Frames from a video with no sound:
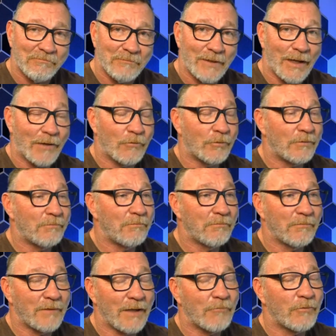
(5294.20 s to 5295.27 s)

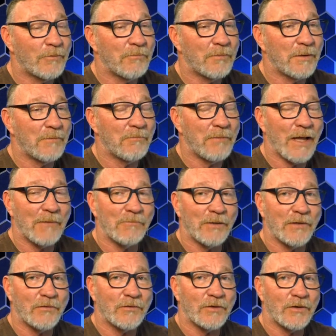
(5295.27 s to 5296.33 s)
That wouldn't be a bad
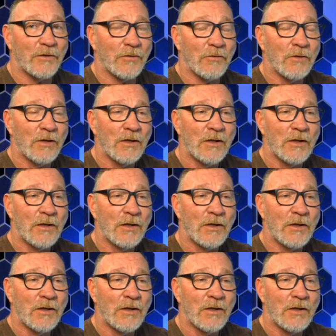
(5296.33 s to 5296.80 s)
place to go.